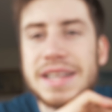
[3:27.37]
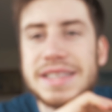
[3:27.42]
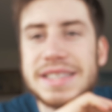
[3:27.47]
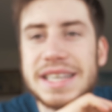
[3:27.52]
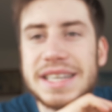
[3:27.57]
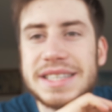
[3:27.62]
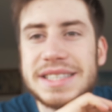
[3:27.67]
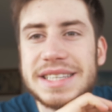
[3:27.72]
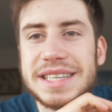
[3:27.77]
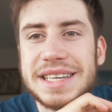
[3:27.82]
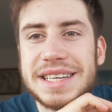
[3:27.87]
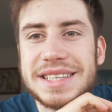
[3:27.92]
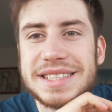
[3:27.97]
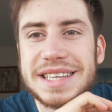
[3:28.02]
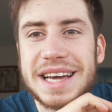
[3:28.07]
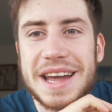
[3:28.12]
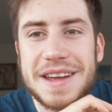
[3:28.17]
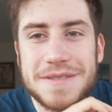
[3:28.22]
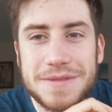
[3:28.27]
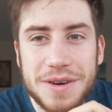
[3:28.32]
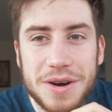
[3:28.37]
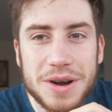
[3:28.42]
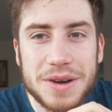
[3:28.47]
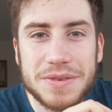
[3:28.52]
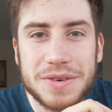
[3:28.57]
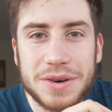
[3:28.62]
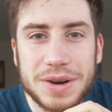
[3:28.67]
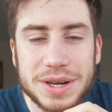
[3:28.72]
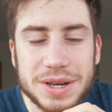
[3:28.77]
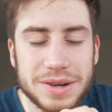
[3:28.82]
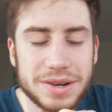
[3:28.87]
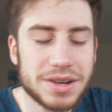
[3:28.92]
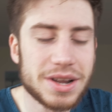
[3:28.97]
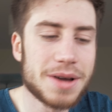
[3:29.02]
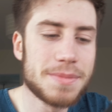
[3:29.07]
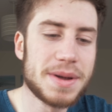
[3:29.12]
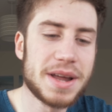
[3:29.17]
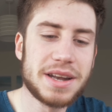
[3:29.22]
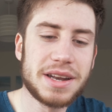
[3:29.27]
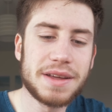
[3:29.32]
this is a very good
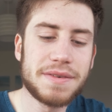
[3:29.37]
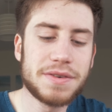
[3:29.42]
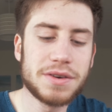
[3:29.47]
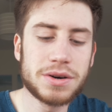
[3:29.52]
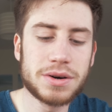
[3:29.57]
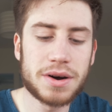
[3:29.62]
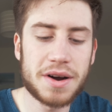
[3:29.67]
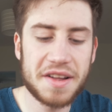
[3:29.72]
ND filter.